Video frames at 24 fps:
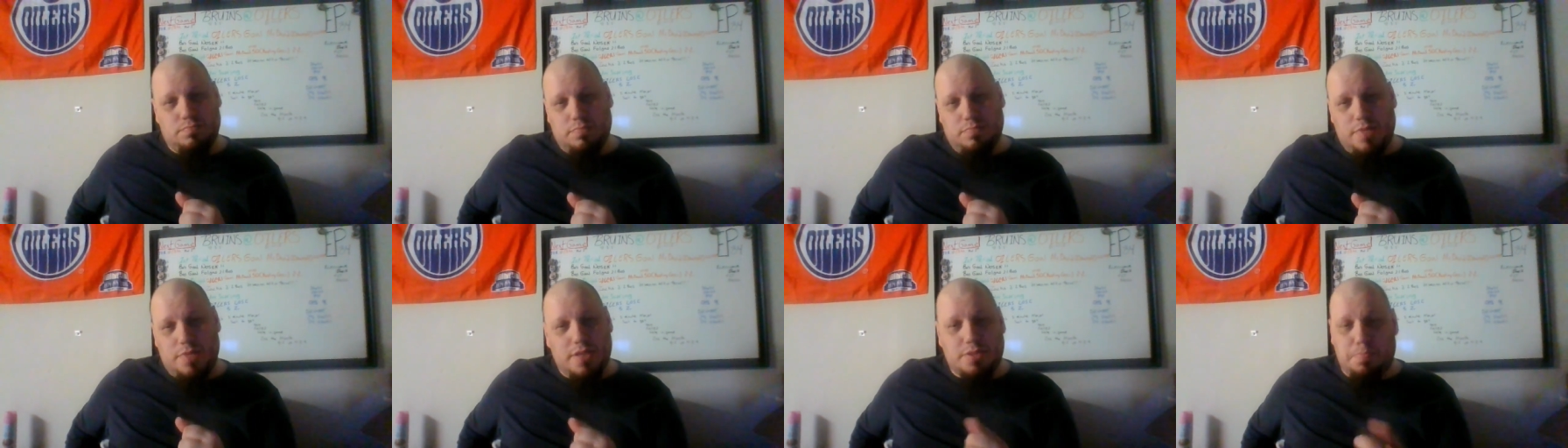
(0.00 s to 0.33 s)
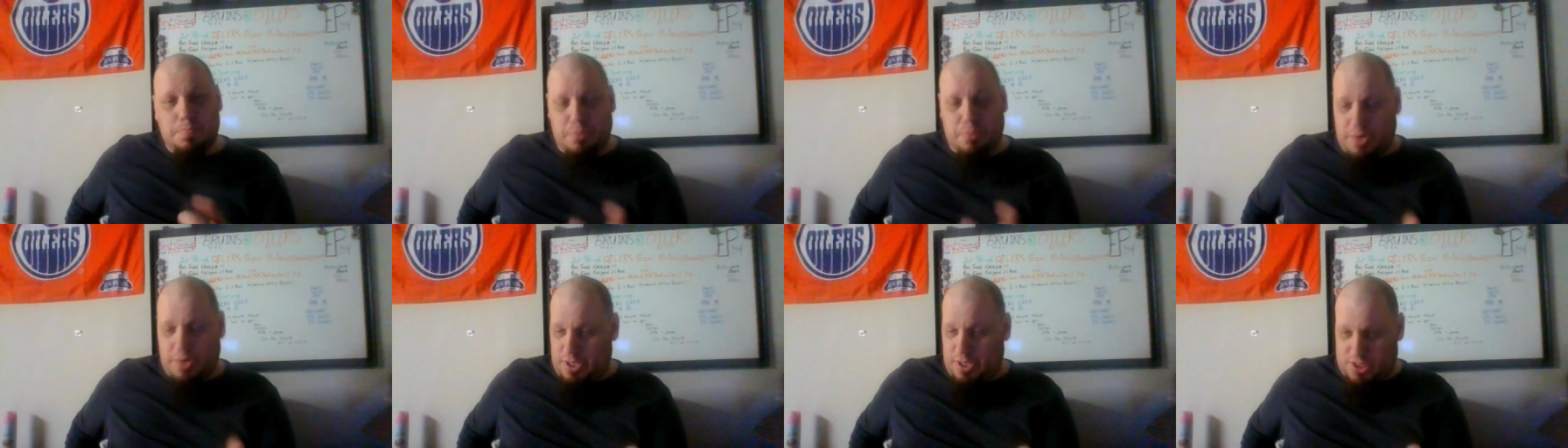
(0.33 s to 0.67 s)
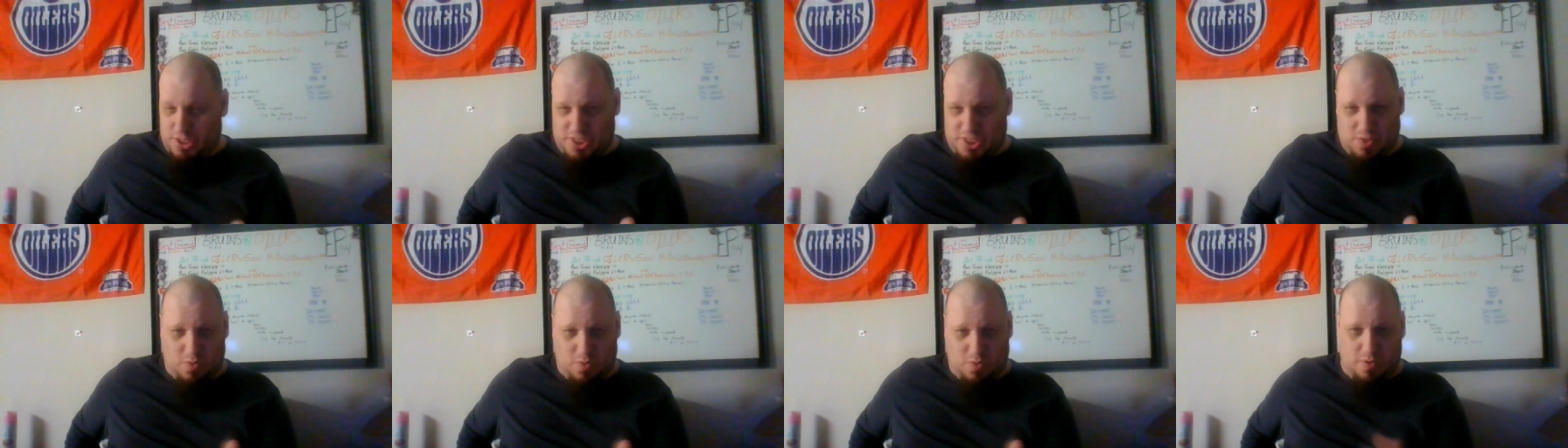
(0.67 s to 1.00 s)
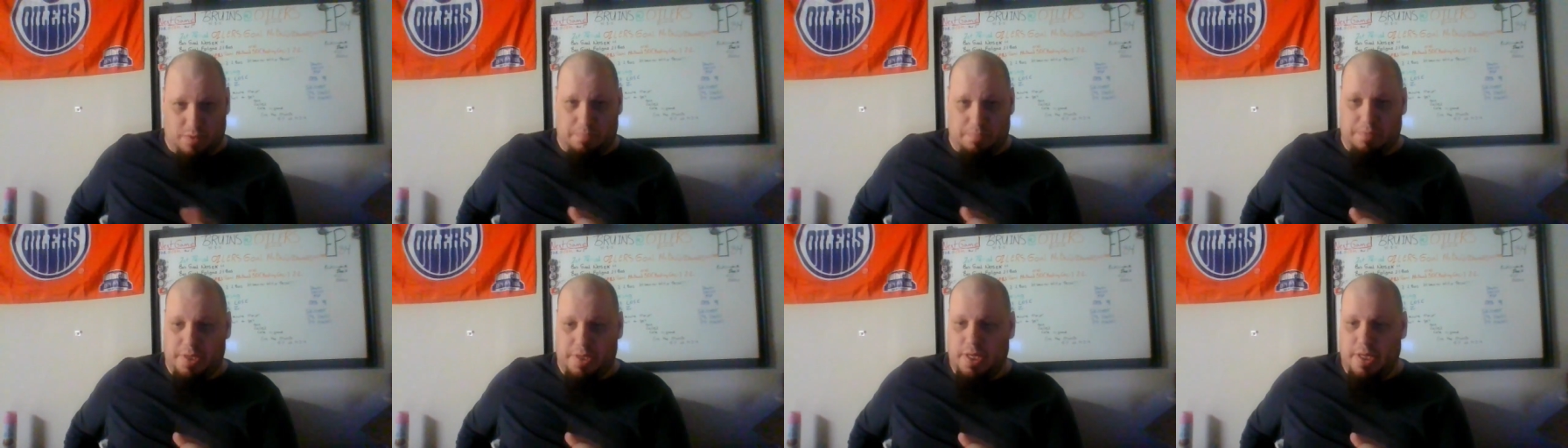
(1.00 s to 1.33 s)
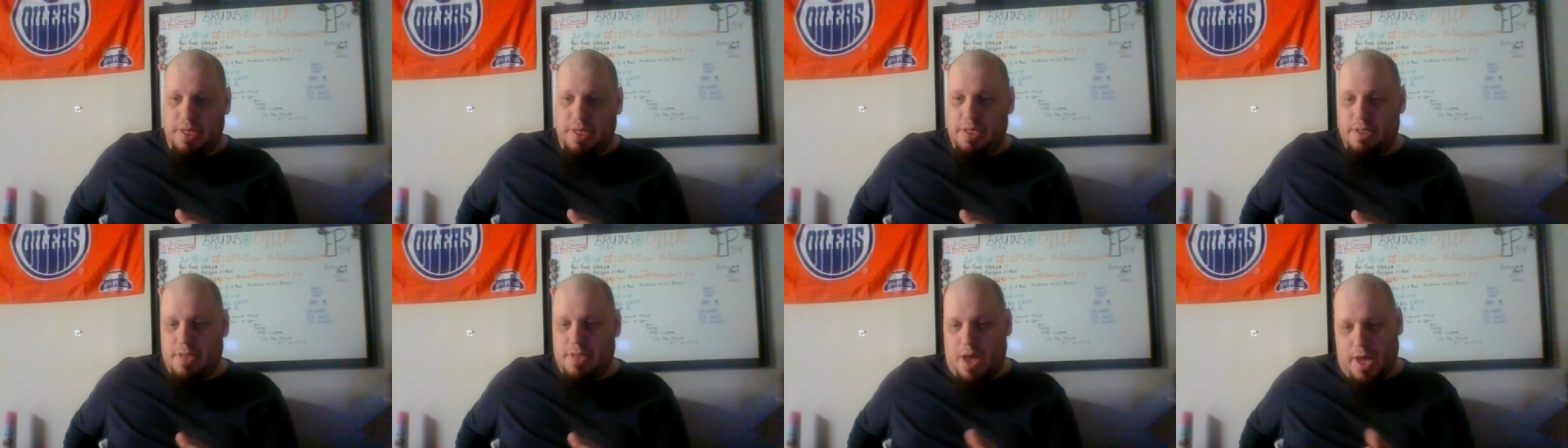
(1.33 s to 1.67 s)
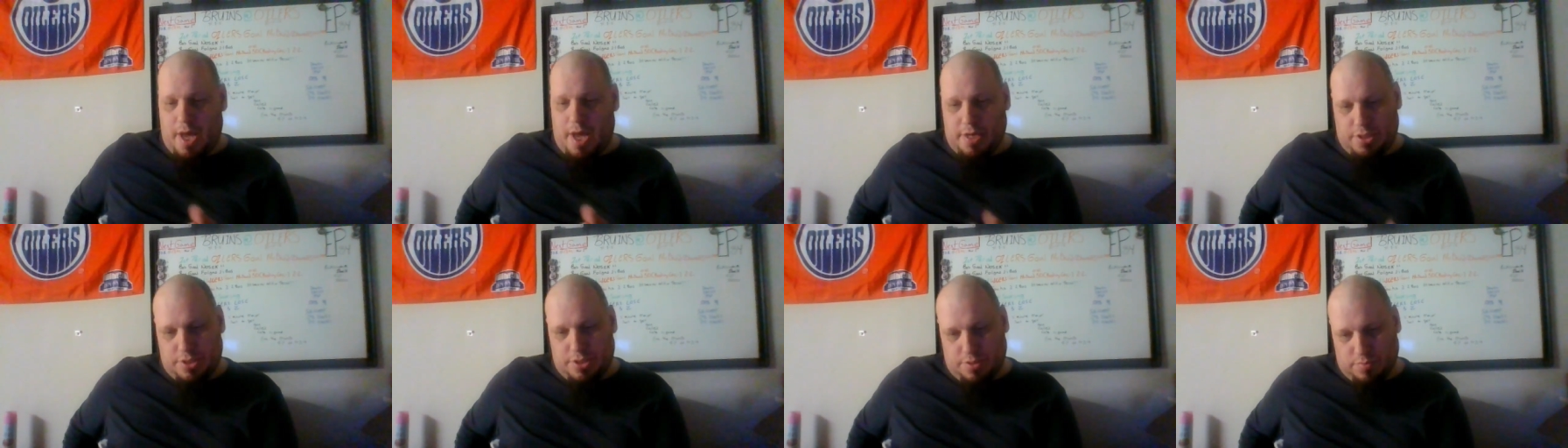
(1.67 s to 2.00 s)
That's a pretty good score to be.
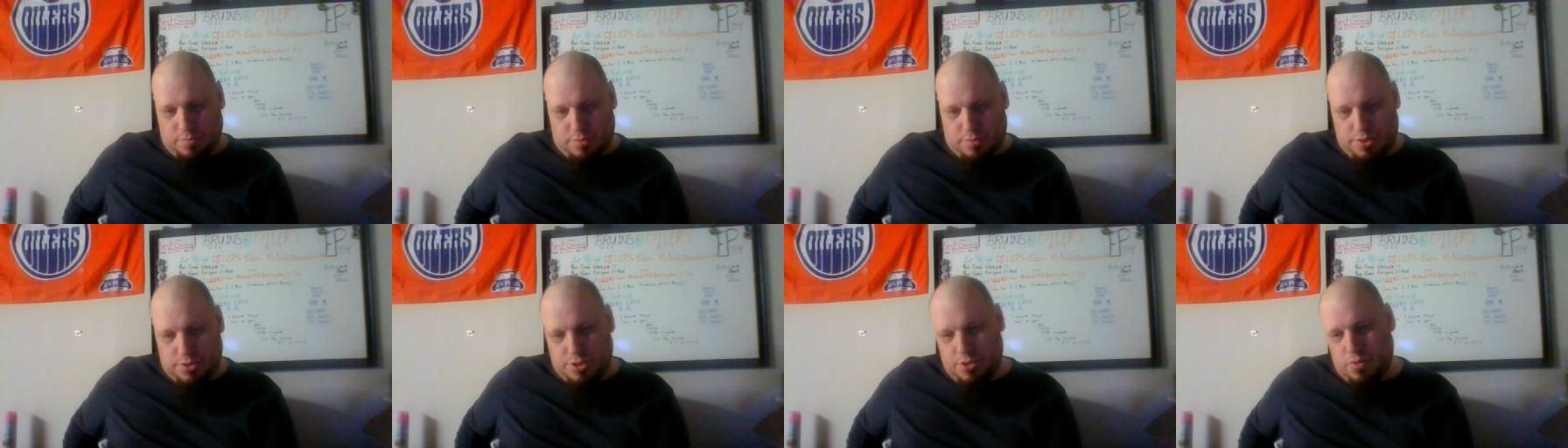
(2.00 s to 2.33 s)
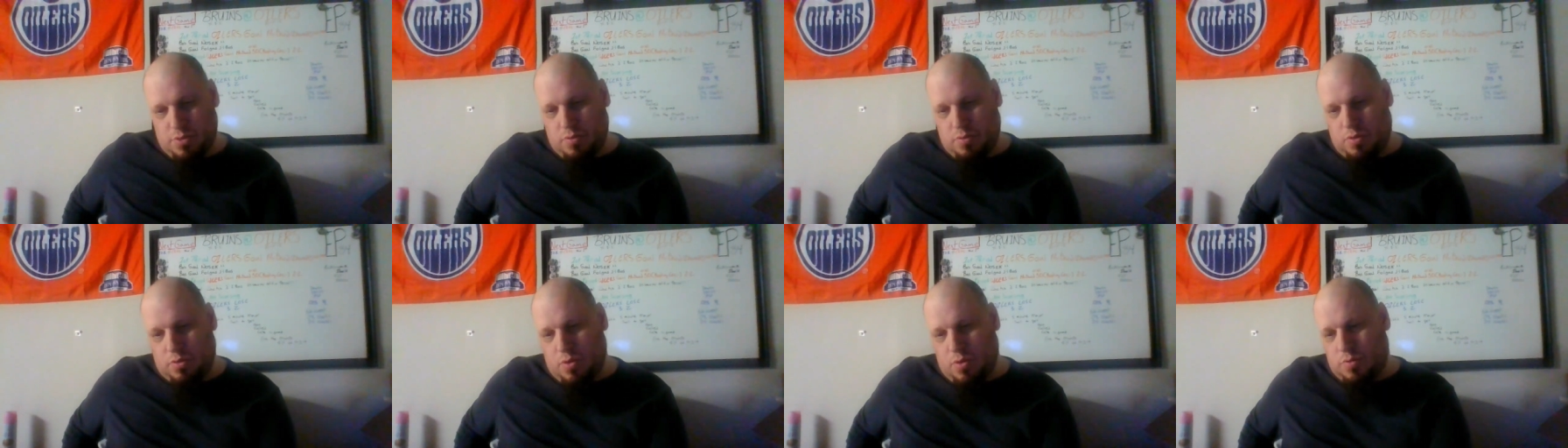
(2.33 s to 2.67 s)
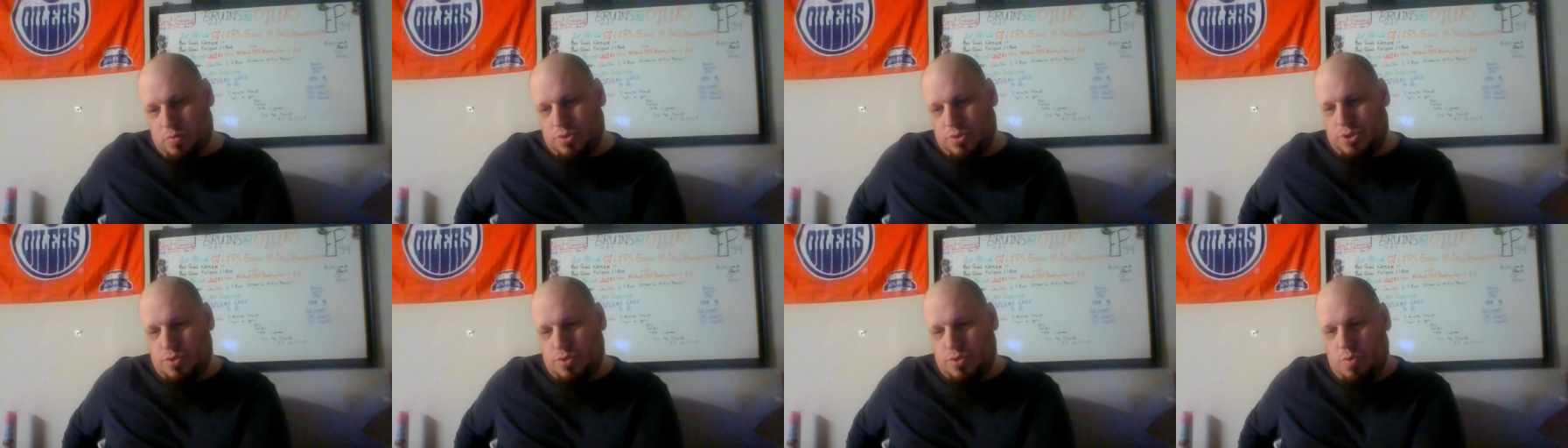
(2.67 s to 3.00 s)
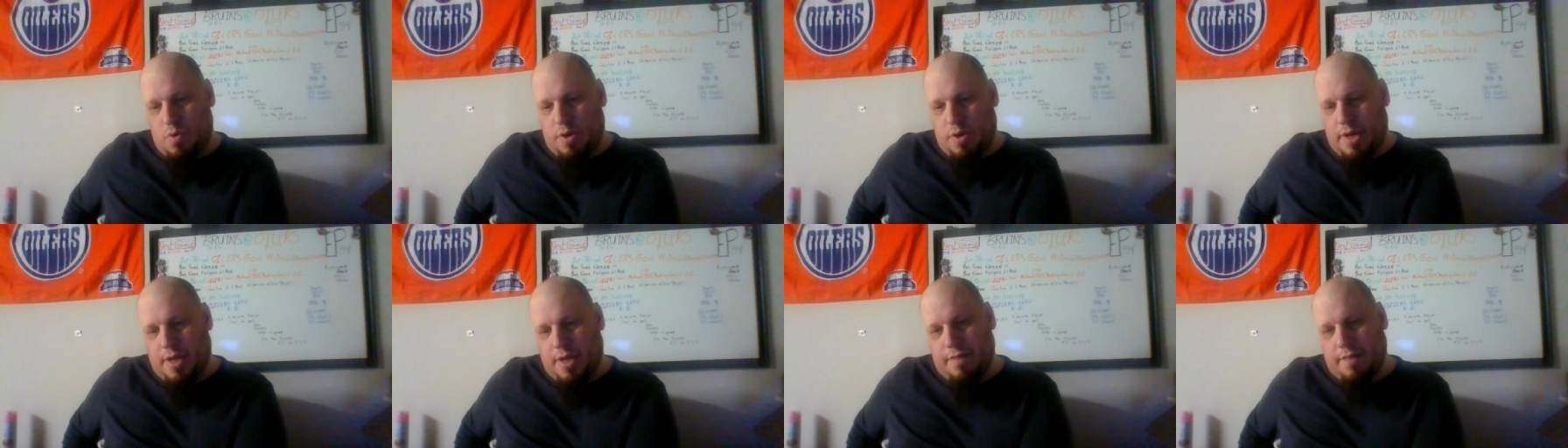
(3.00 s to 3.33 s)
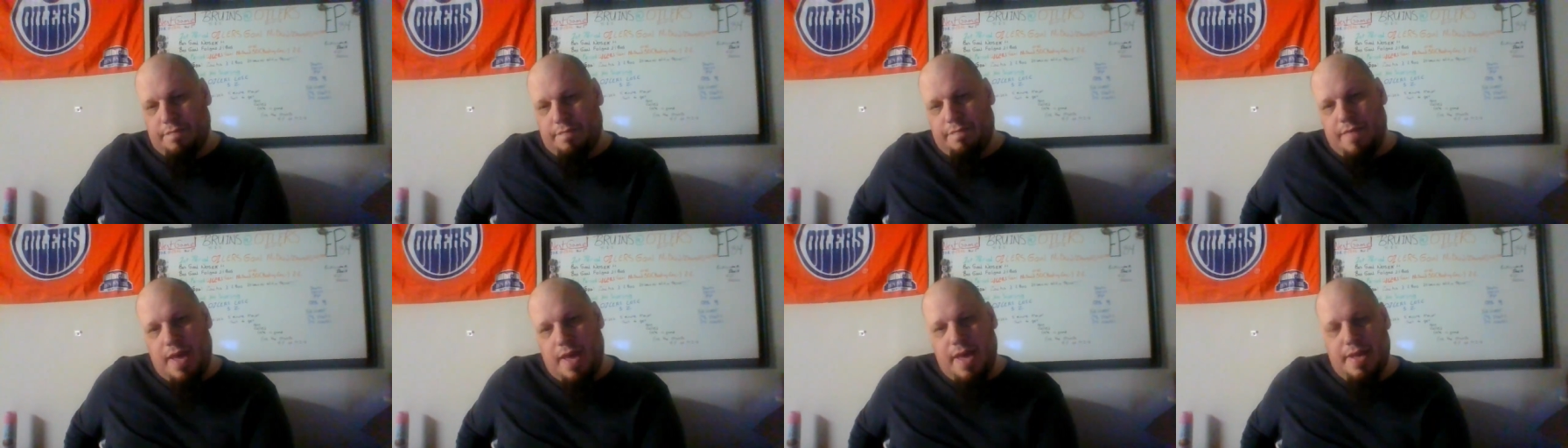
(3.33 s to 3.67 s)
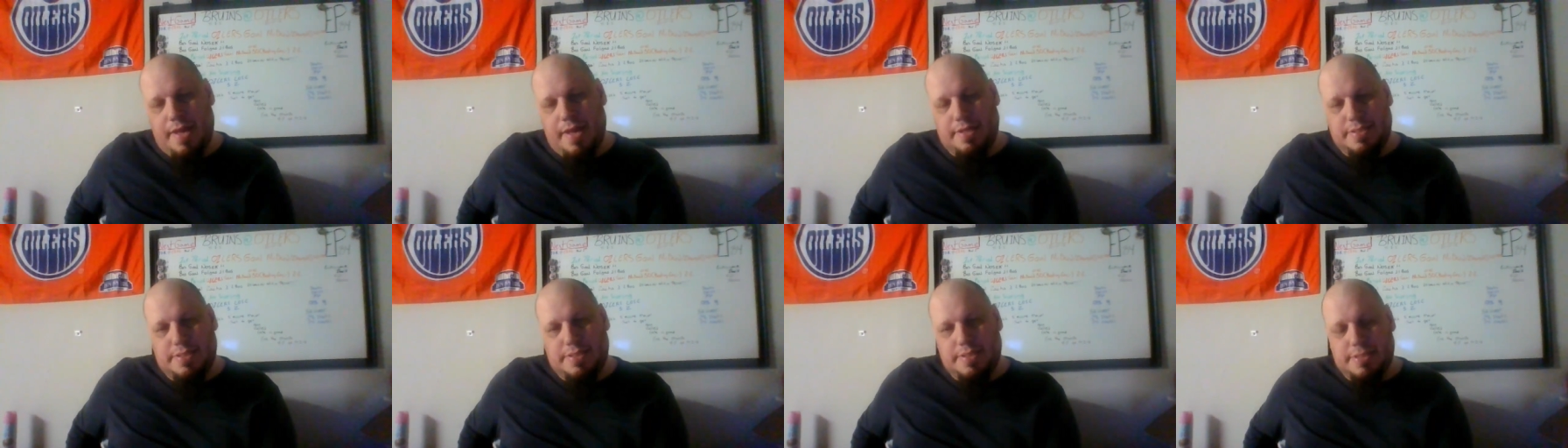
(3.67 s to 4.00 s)
Tied 2-2, low scoring
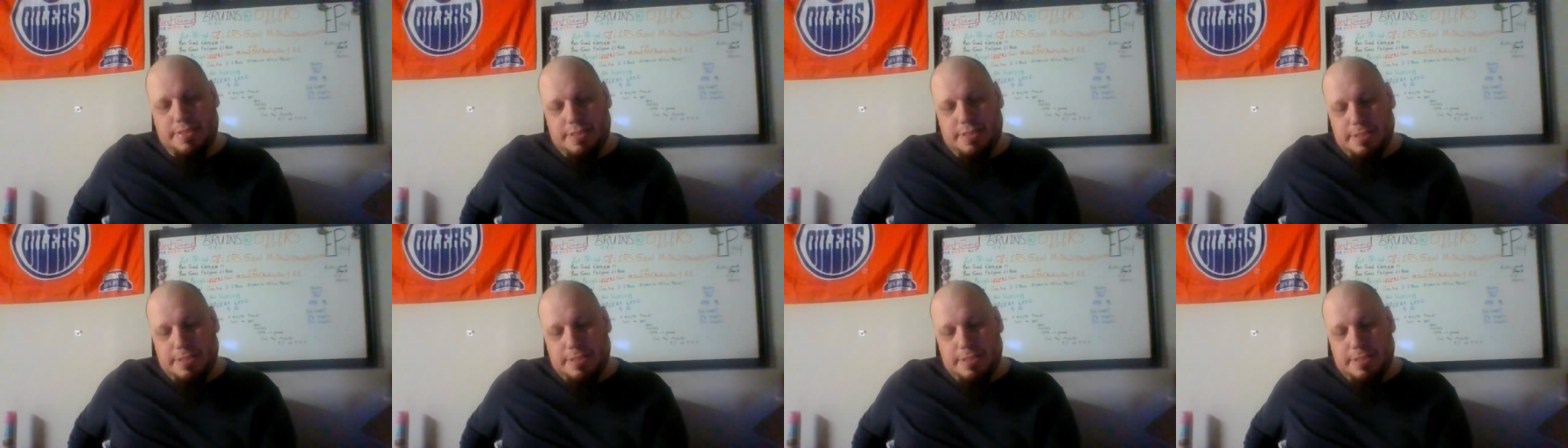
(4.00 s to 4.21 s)
event.